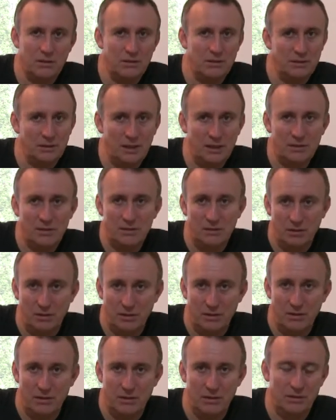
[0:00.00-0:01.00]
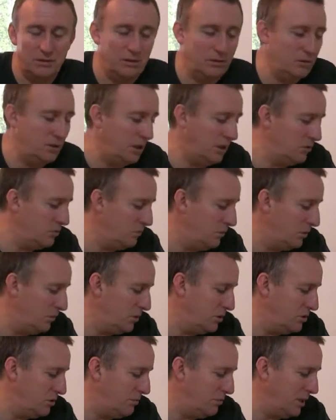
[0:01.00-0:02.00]
And that's not an association we
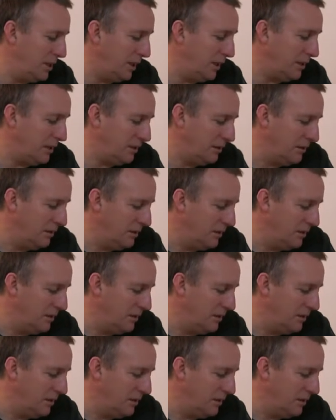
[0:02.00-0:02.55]
wish to make.